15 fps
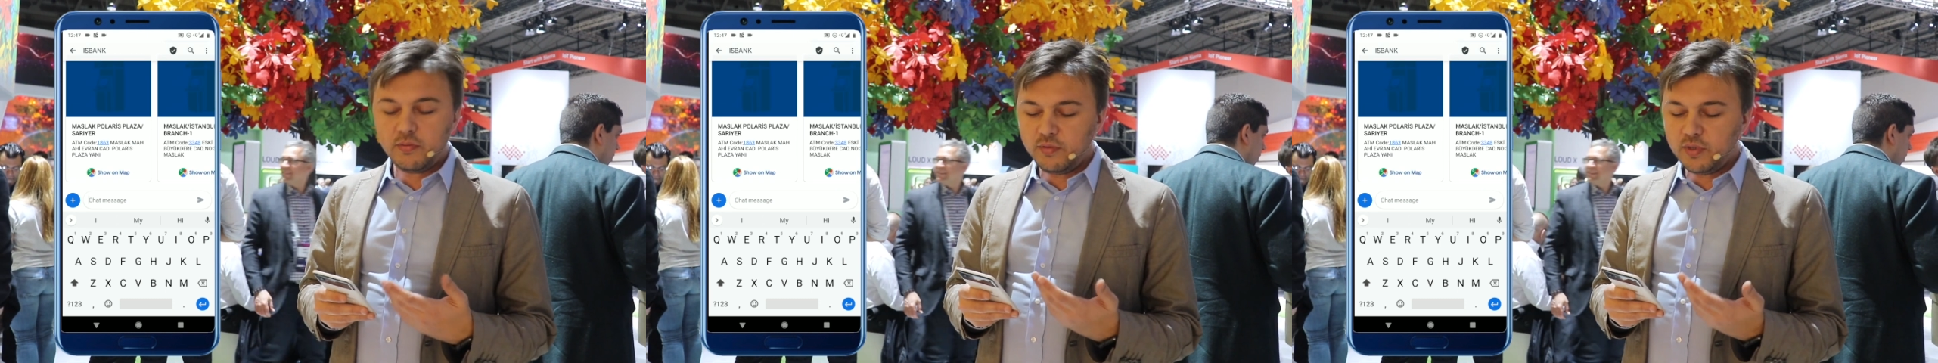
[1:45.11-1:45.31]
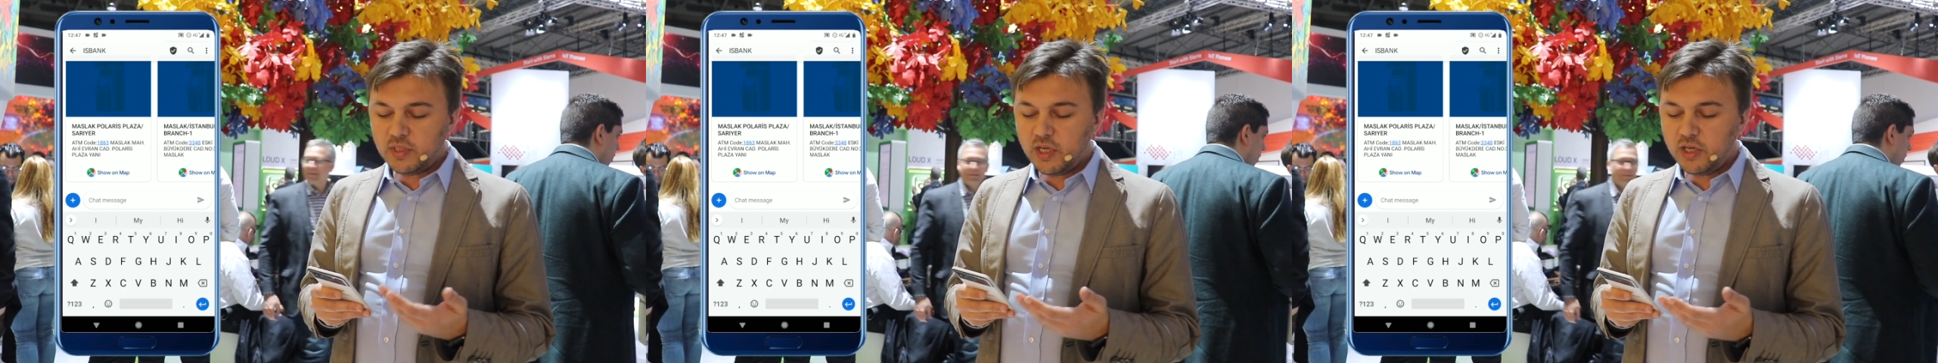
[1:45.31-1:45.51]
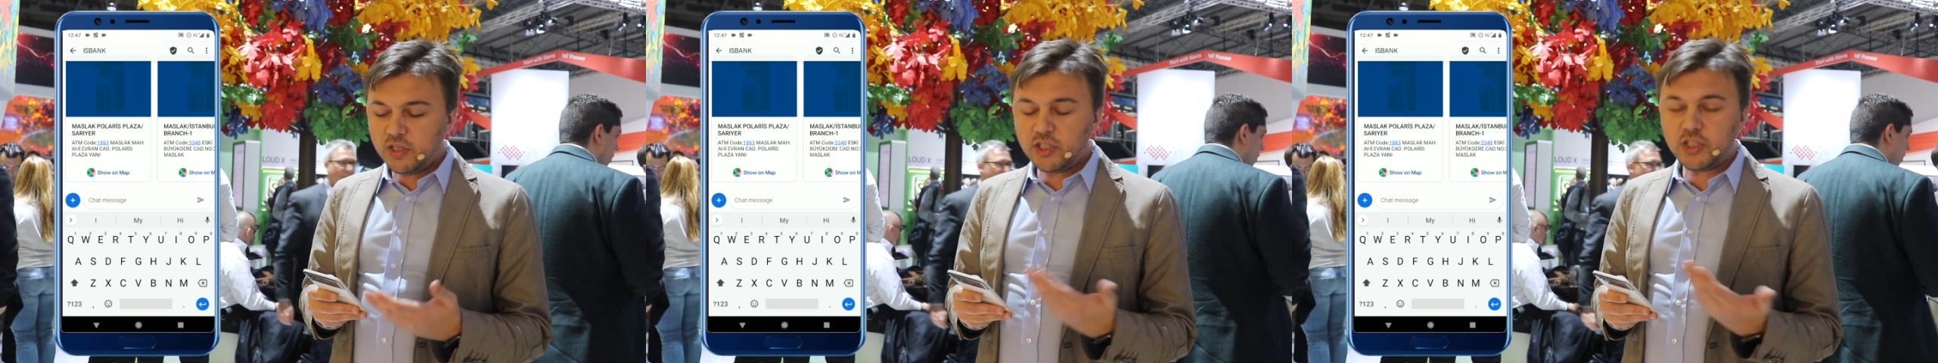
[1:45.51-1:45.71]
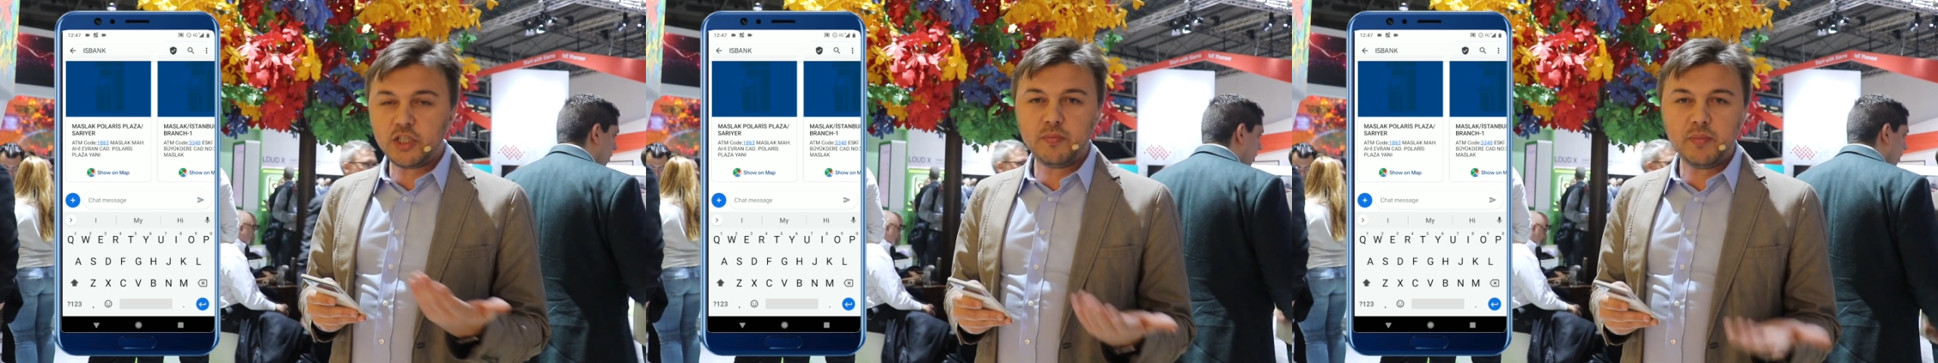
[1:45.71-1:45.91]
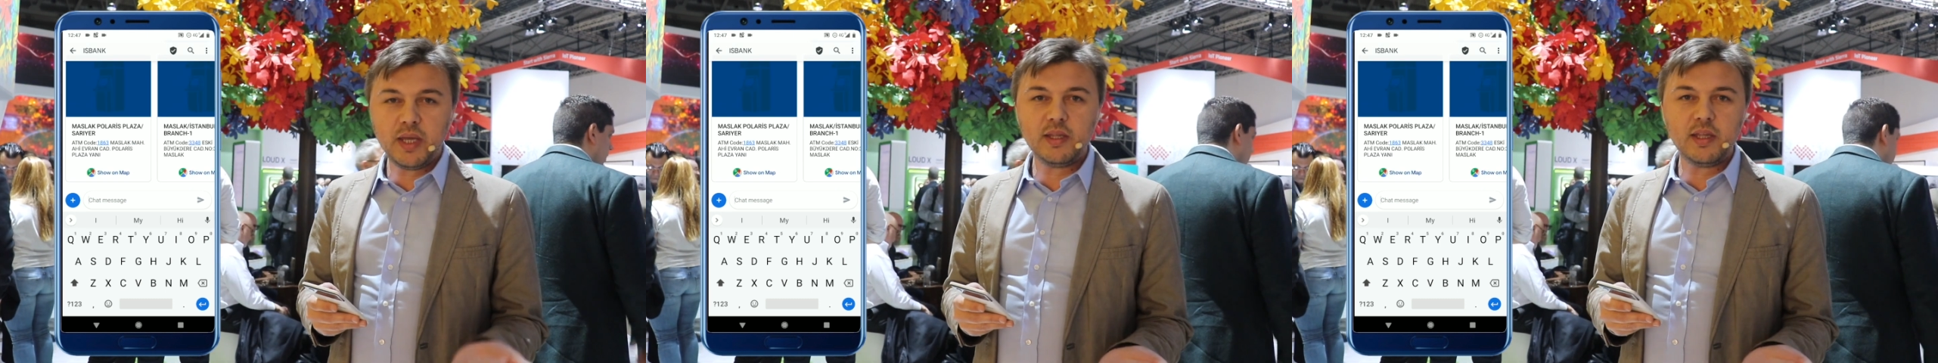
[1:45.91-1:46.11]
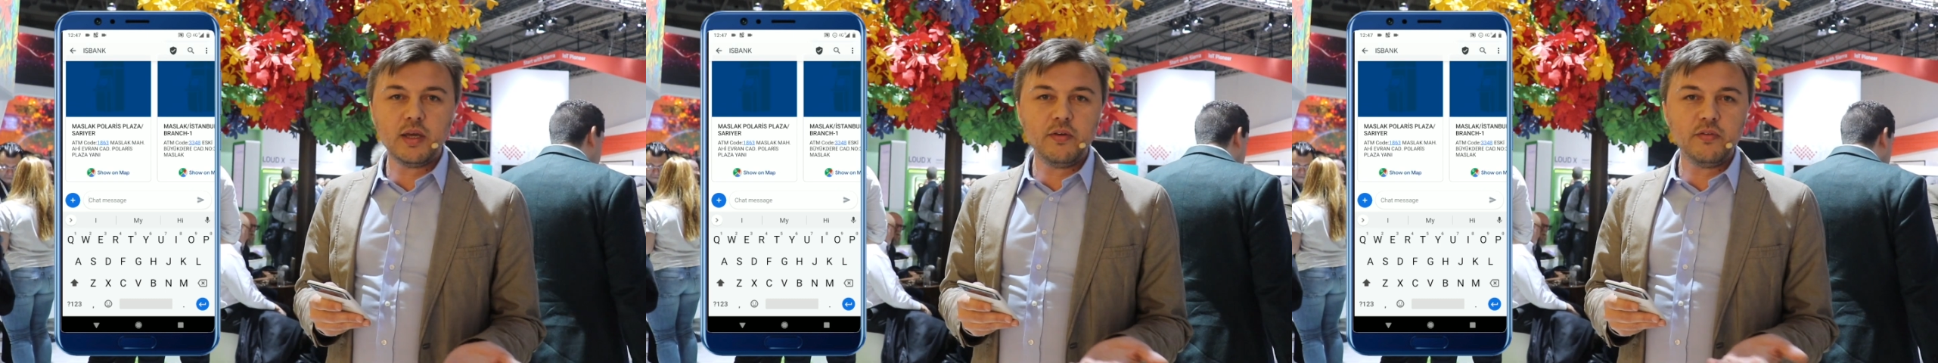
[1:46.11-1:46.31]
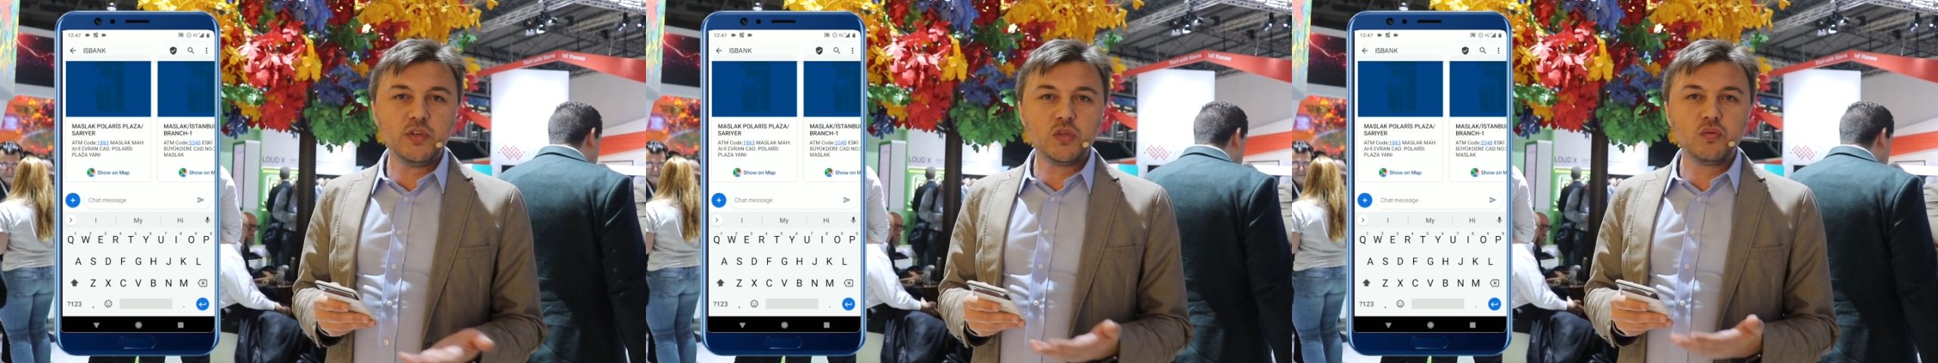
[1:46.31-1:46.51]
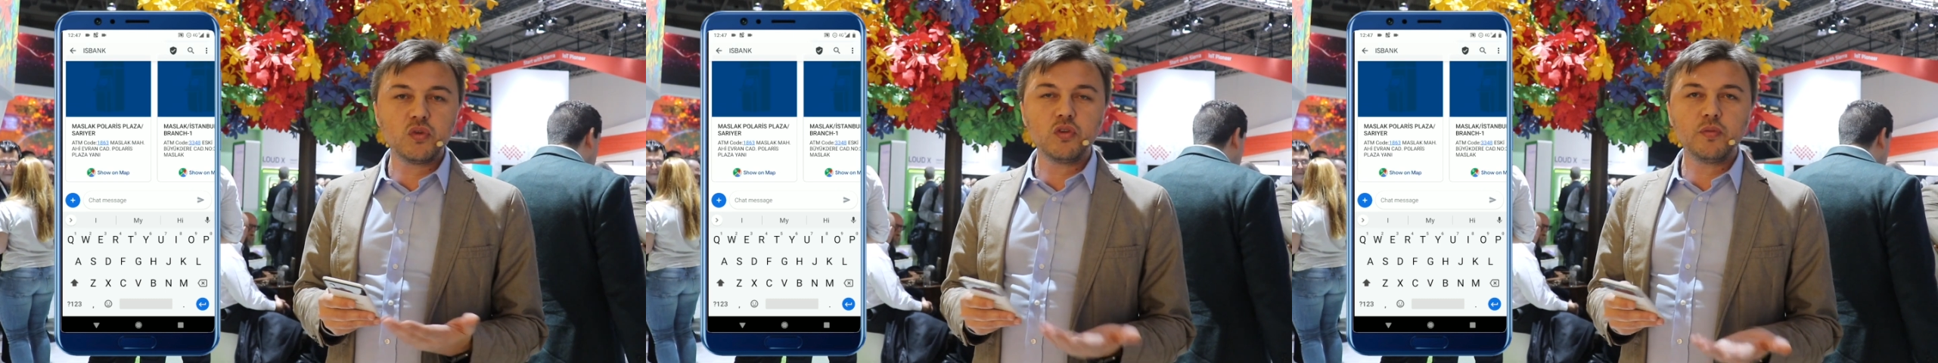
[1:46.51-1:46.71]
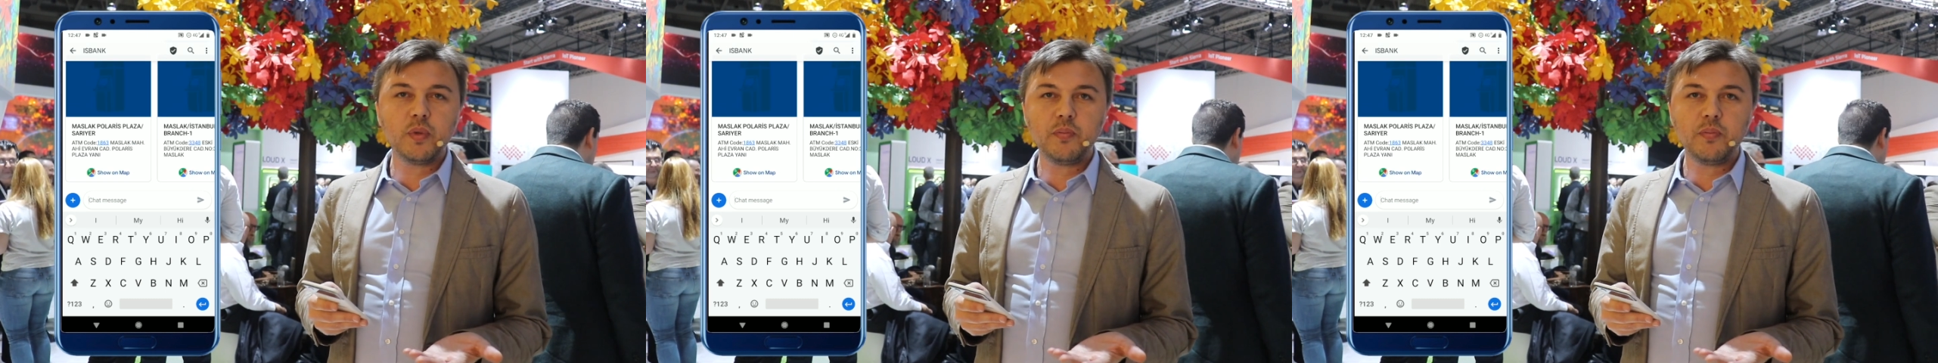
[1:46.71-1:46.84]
with a rich media which wouldn't